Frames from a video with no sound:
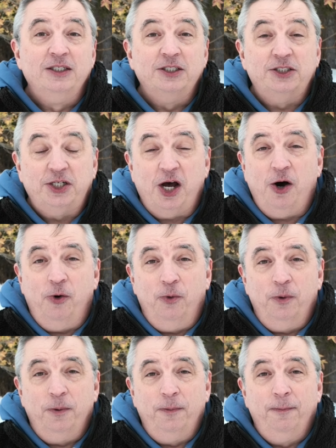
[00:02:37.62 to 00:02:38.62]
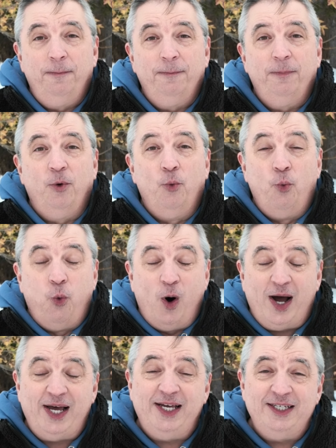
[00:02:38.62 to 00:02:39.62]
So,
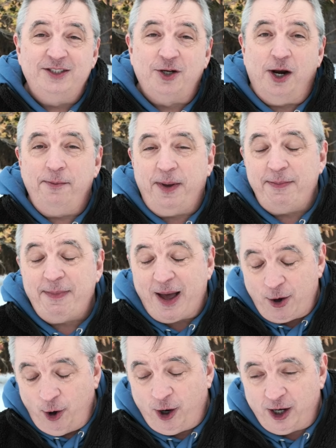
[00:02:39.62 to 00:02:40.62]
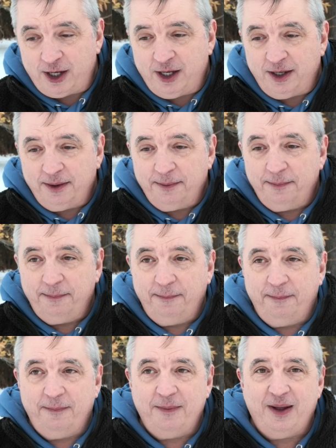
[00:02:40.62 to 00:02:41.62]
what is going to be my hook
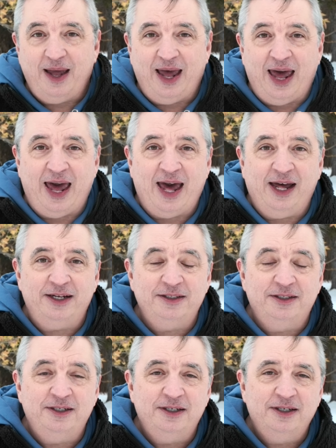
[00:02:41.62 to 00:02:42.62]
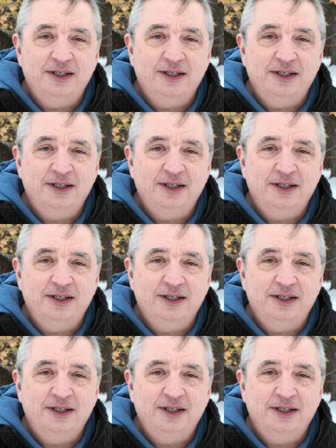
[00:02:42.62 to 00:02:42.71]
and